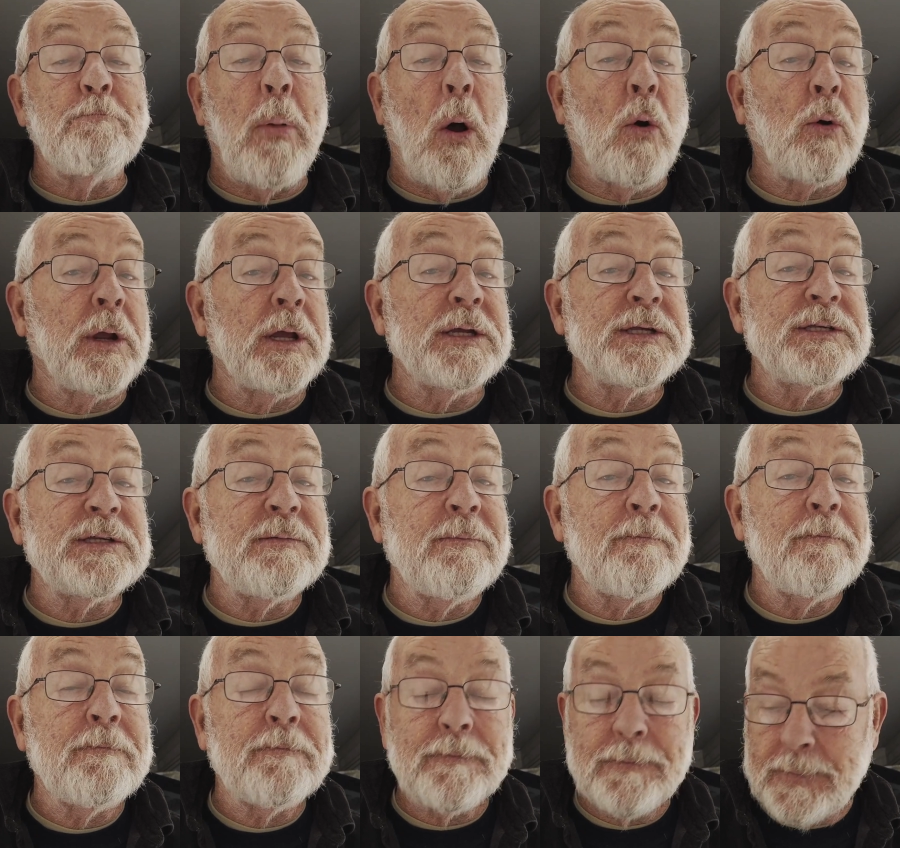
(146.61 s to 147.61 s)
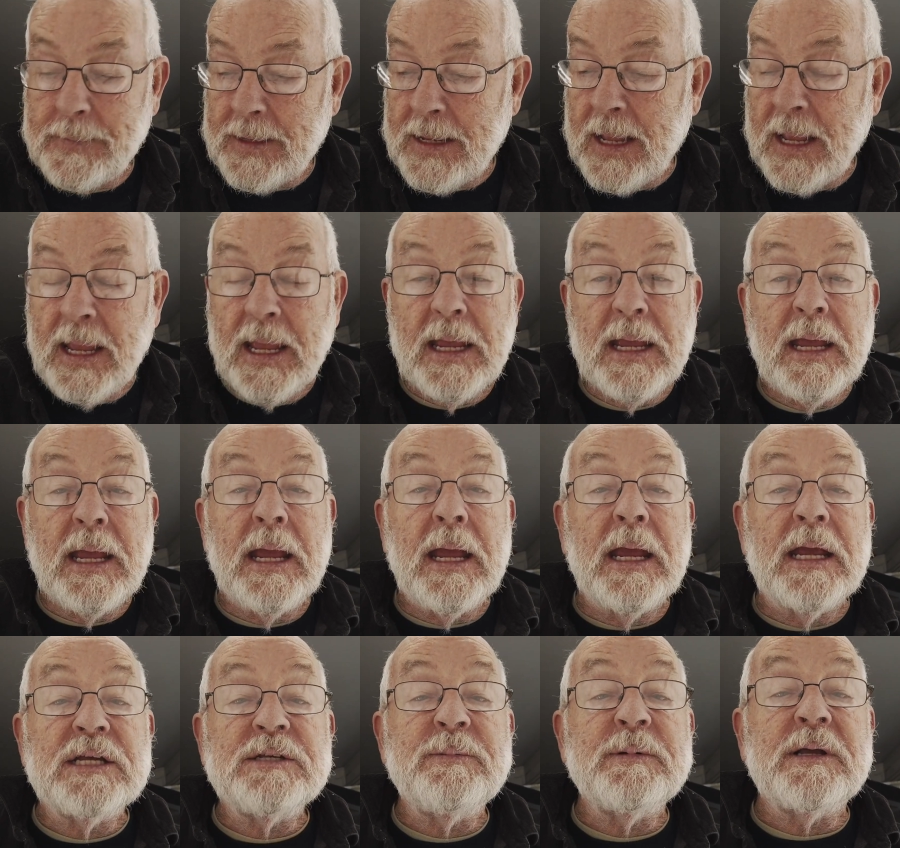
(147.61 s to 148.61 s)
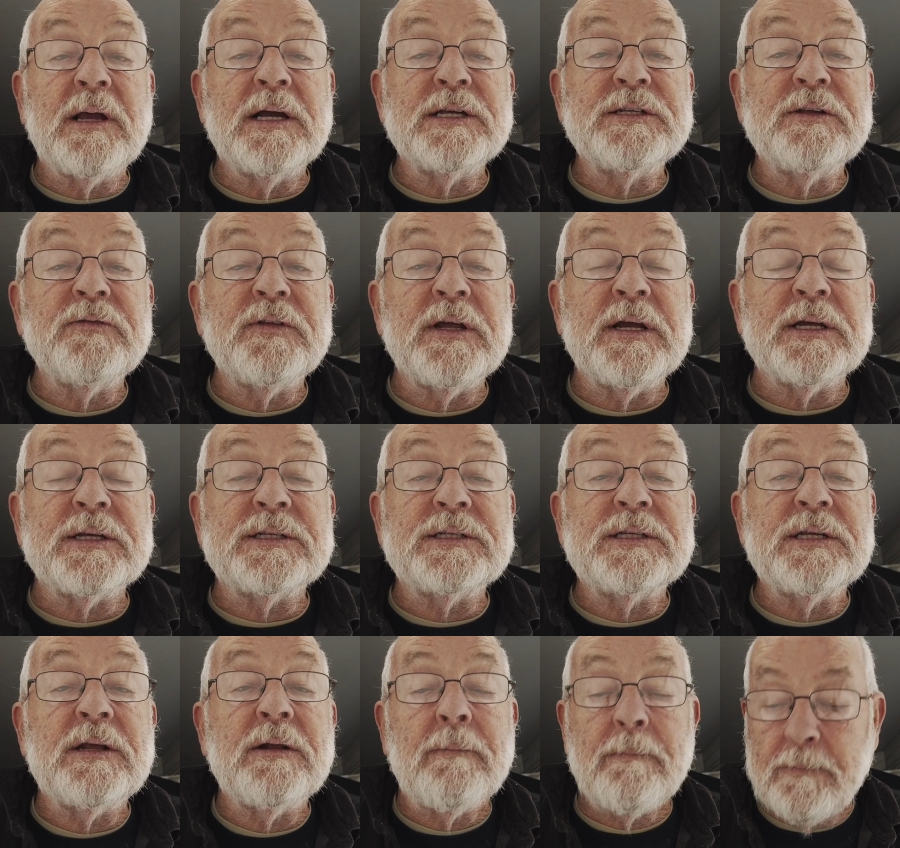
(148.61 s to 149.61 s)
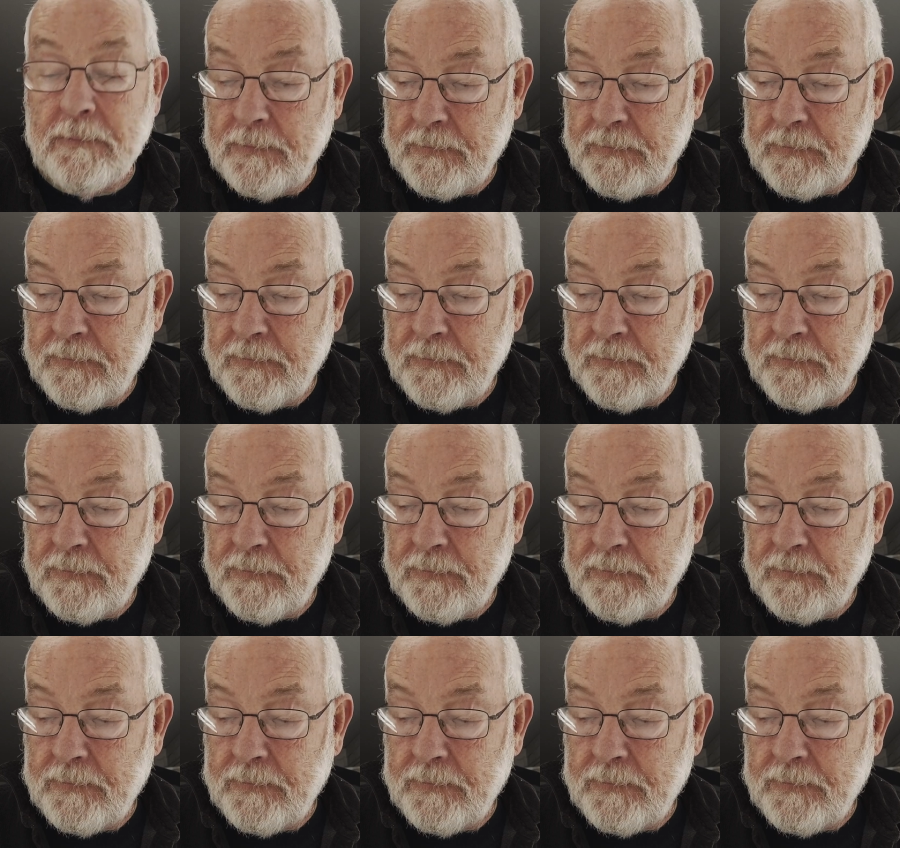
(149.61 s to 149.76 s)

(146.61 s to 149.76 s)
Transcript: bogus is because of this.